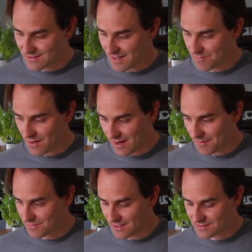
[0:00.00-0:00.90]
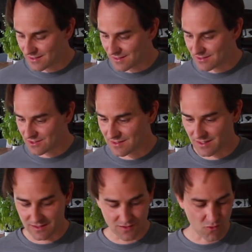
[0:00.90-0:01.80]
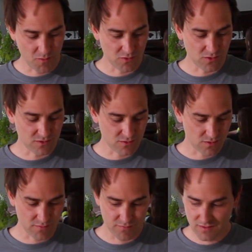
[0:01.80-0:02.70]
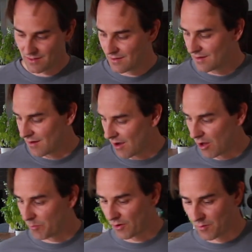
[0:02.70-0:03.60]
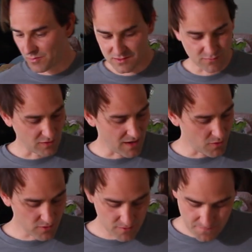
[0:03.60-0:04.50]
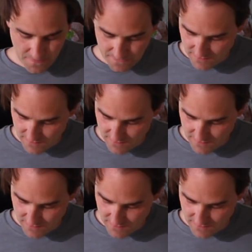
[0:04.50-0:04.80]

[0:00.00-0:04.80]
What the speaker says: I'm guessing it's like a normal sort of all-purpose flour.